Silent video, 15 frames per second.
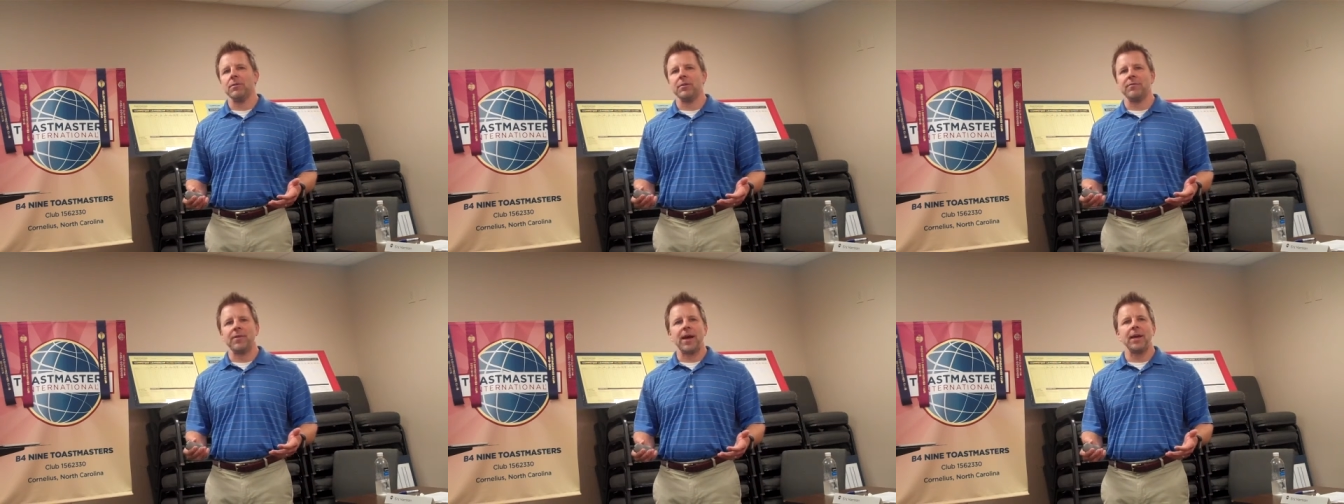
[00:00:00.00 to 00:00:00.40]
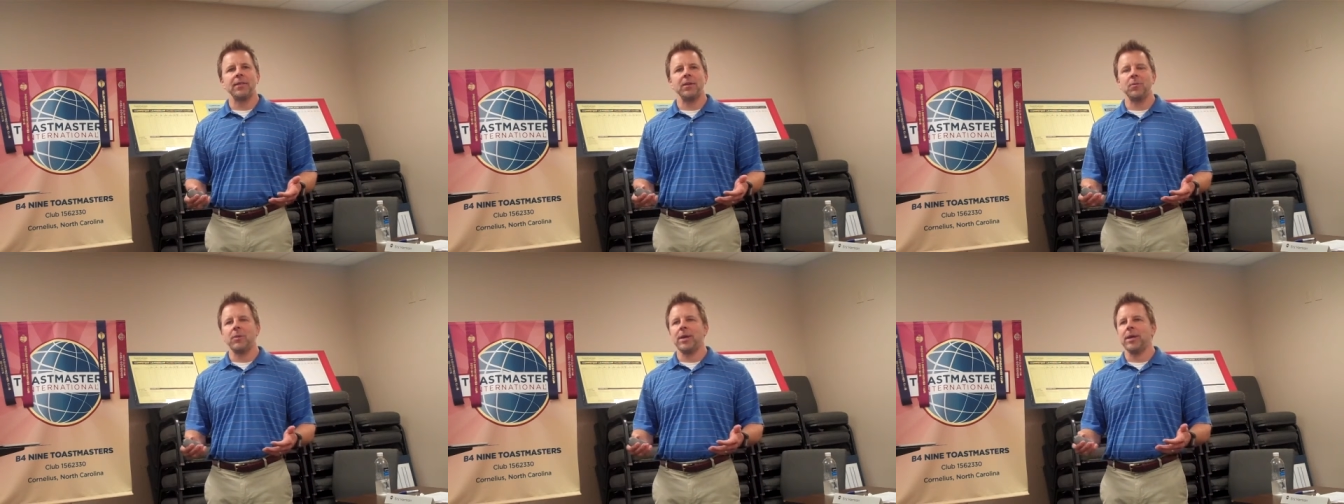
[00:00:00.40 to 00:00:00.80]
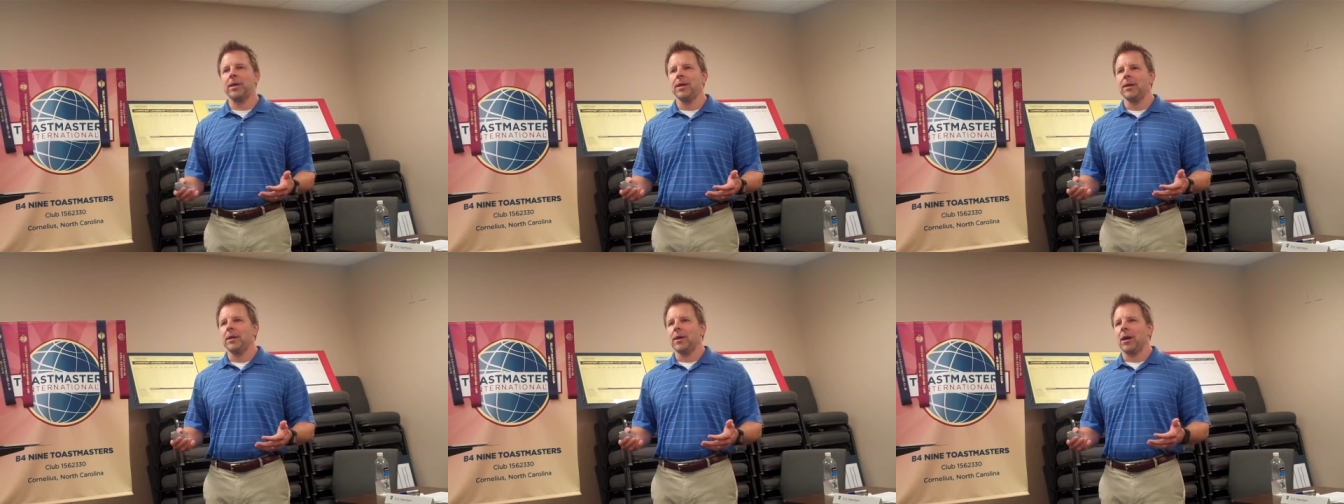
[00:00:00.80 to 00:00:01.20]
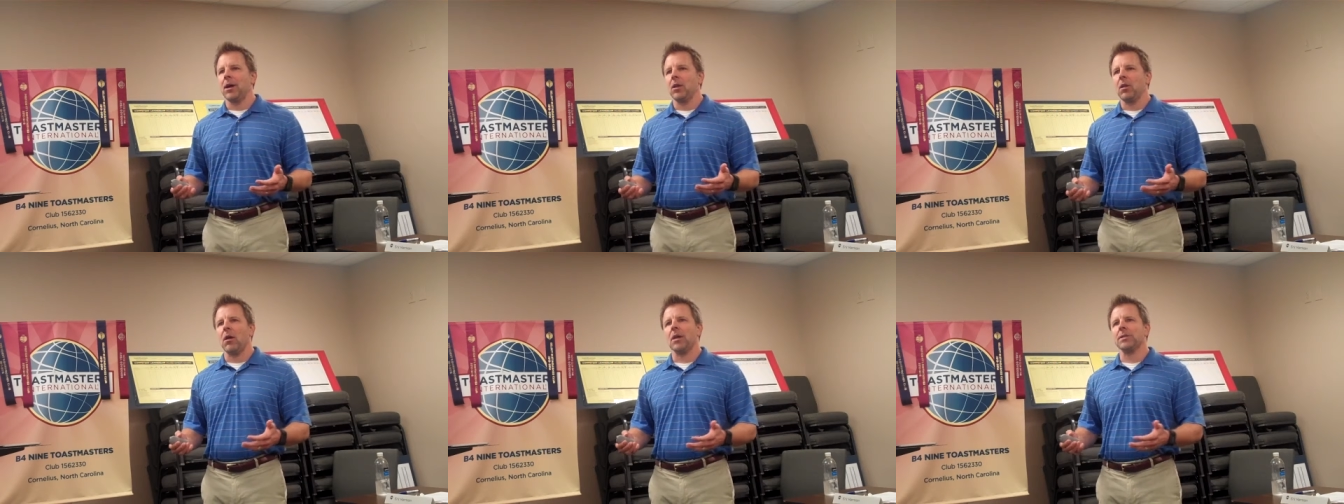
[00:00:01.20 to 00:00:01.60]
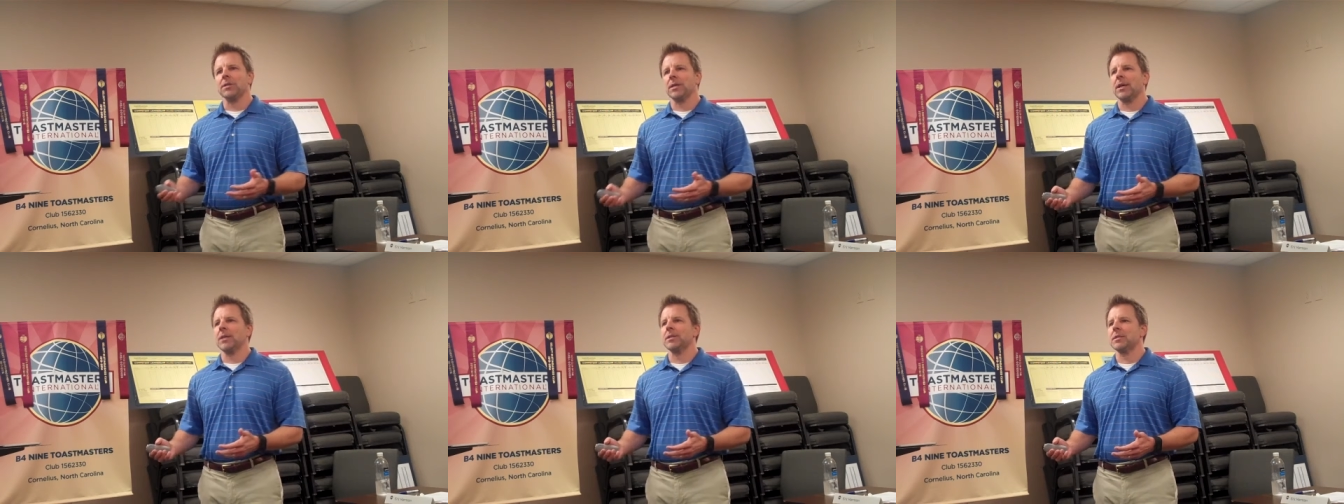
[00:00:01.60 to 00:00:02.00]
The fact that we lost
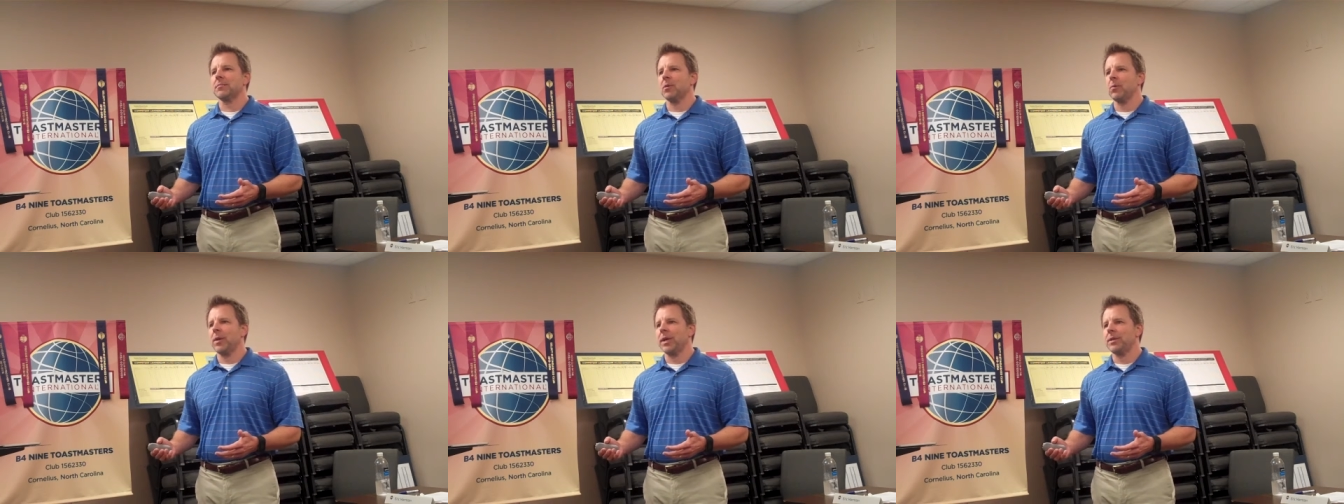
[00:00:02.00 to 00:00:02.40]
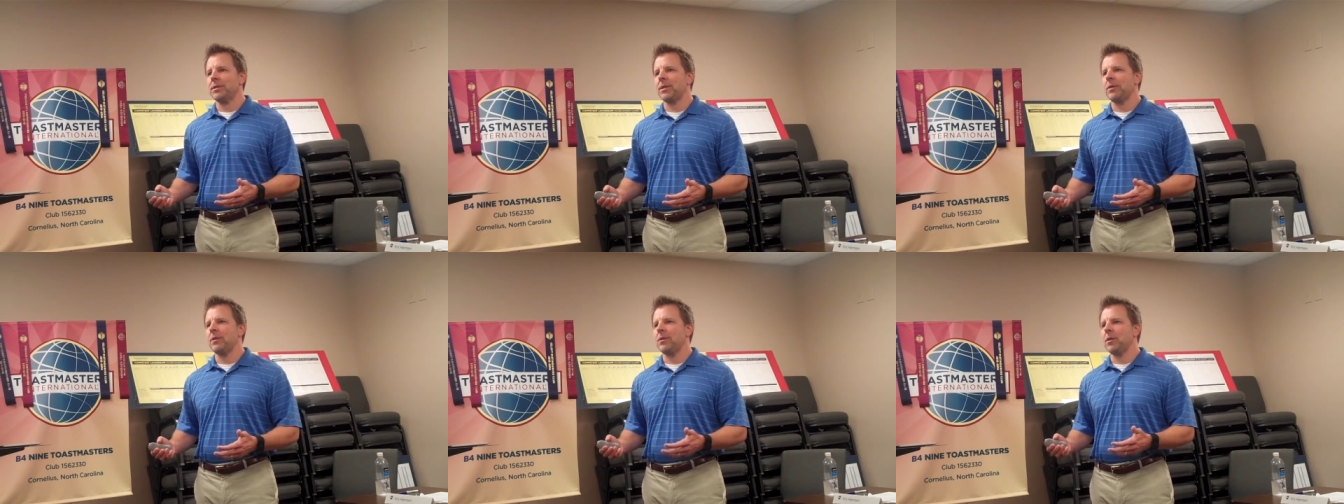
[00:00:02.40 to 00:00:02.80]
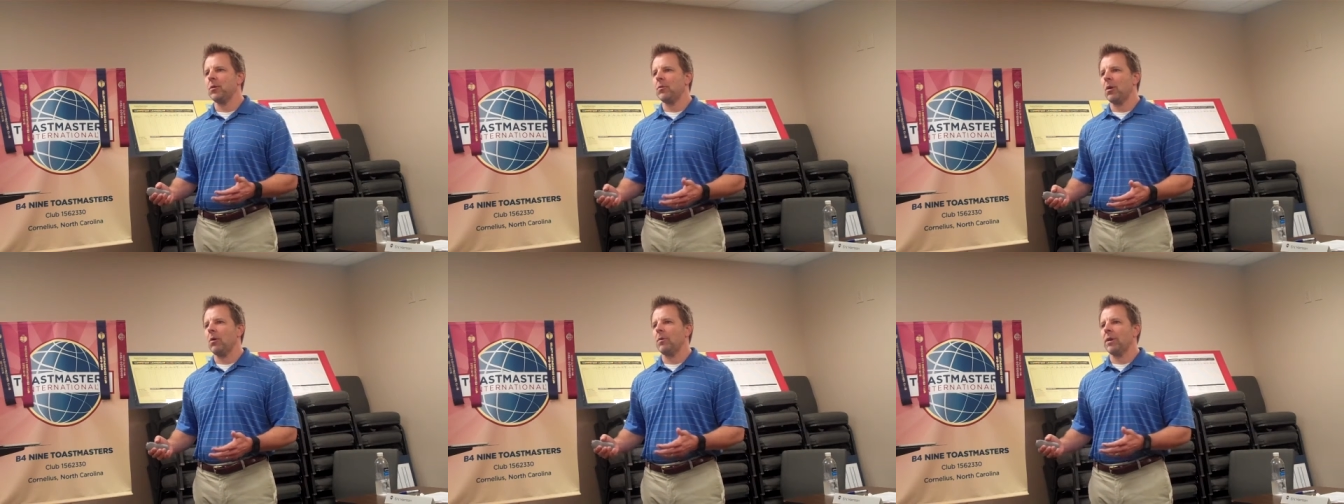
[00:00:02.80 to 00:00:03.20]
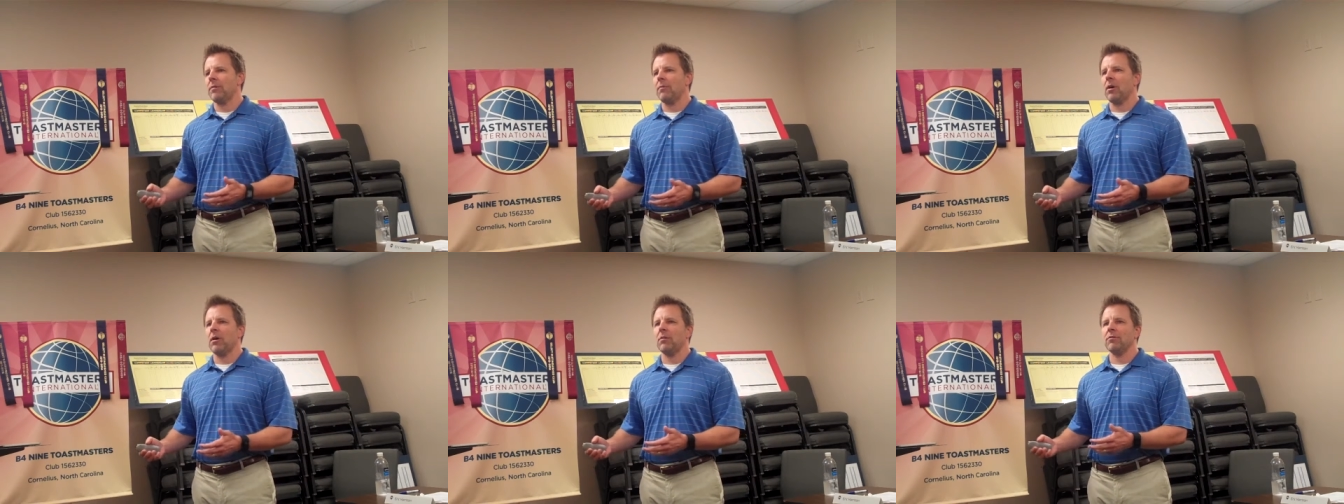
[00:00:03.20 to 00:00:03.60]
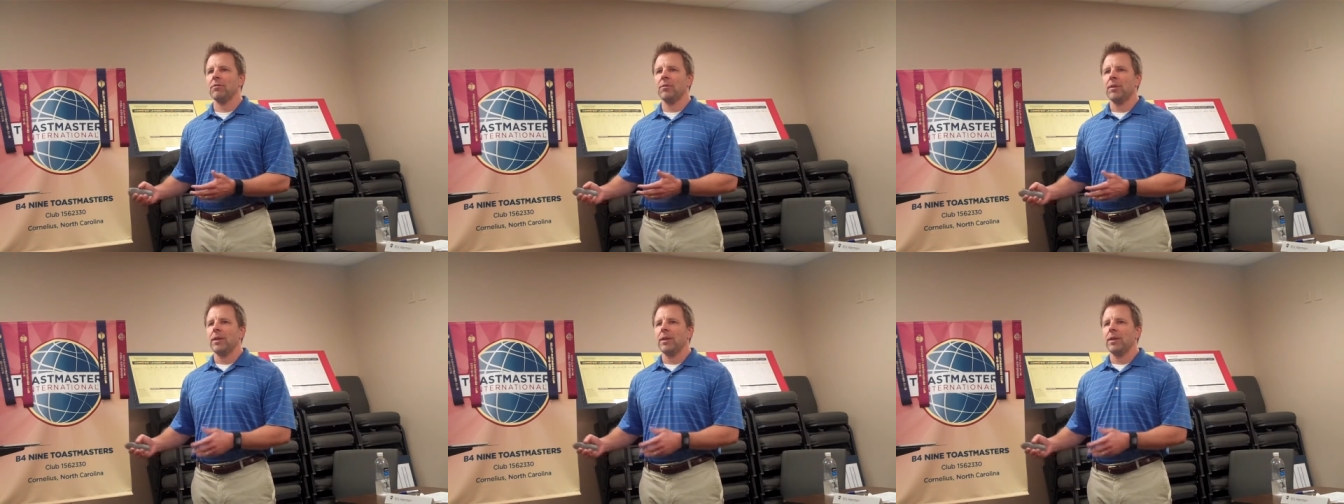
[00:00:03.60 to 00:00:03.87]
a customer, we continue to grow and evolve